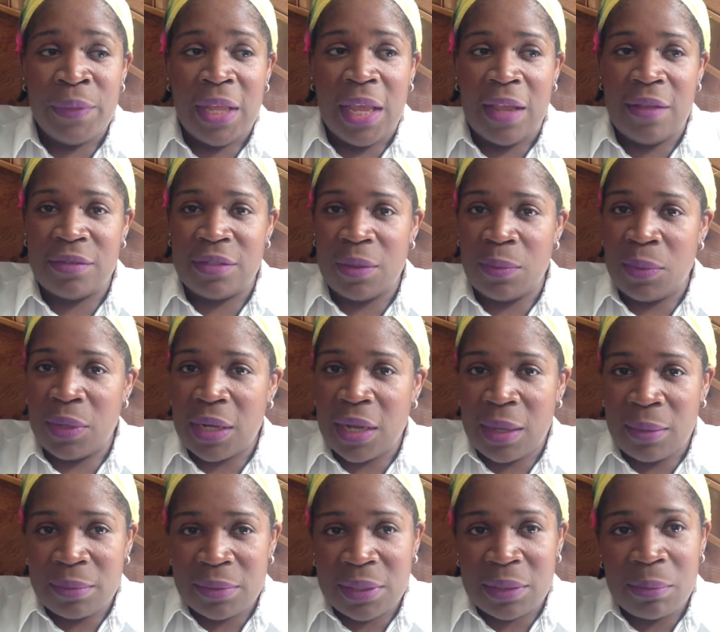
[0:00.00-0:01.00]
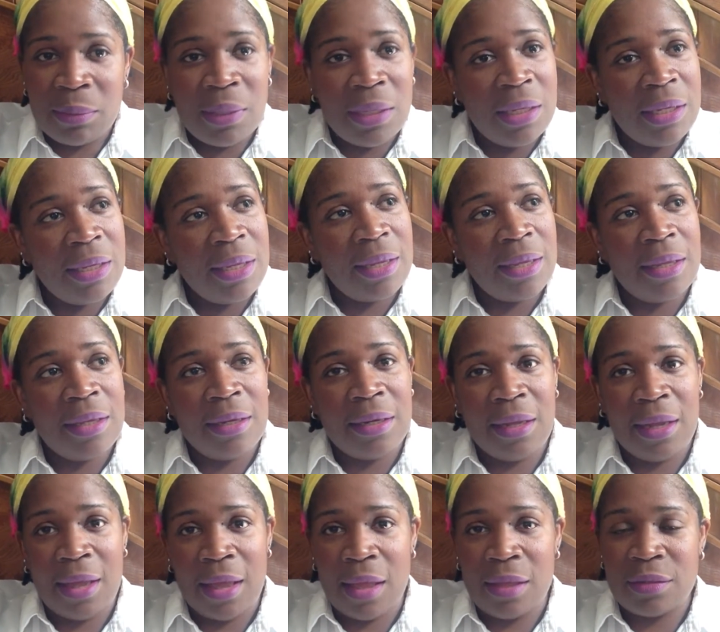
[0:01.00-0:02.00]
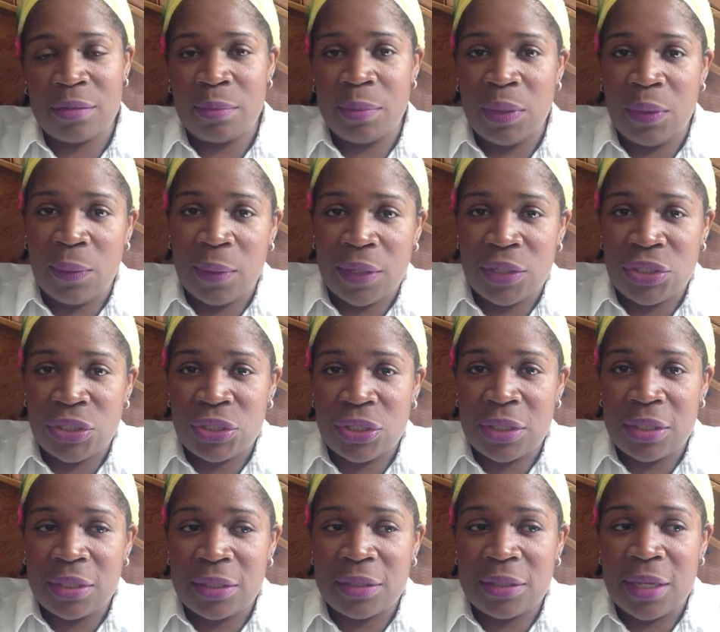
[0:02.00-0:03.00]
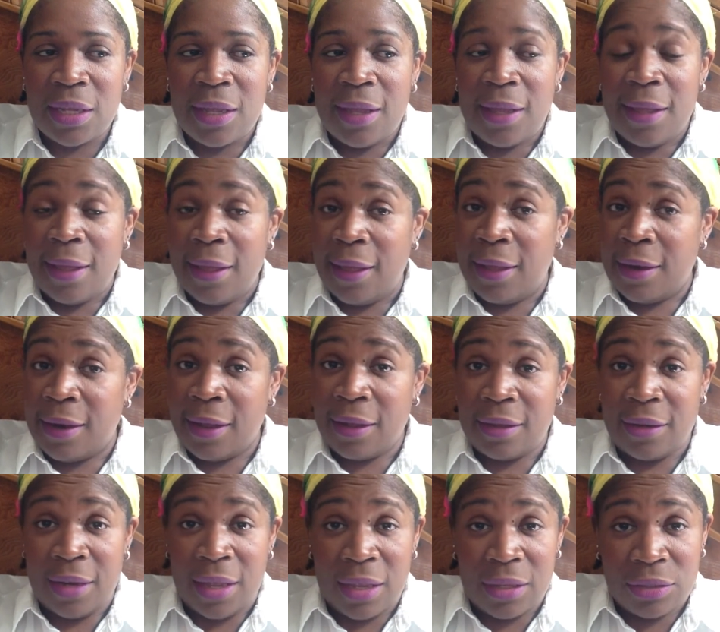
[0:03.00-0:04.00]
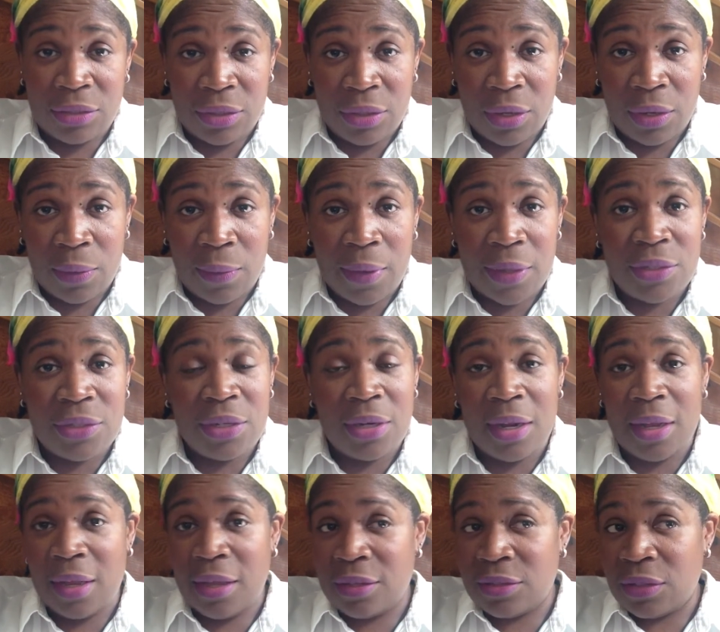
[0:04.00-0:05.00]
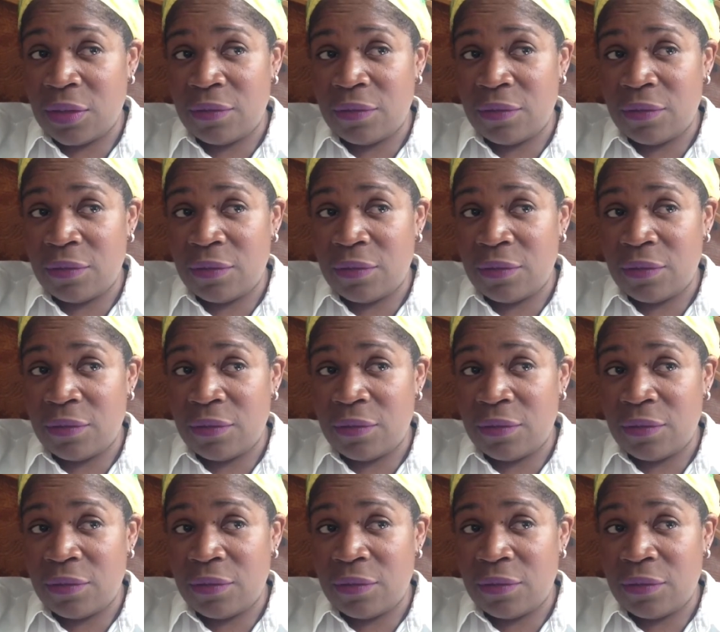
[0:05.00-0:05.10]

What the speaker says: If someone comes to me and they ask me questions and I can answer their question, I answer.